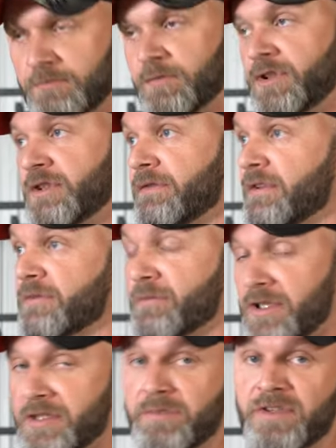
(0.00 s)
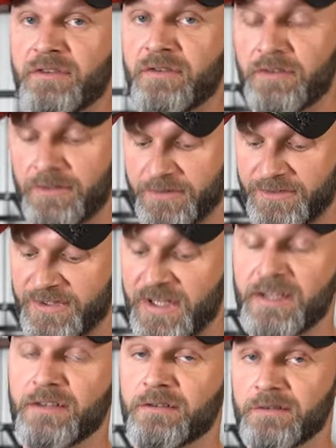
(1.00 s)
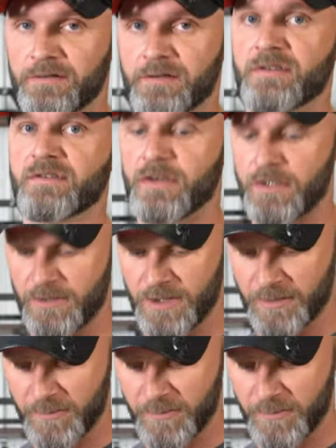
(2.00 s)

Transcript: I believe this might have been the second design that I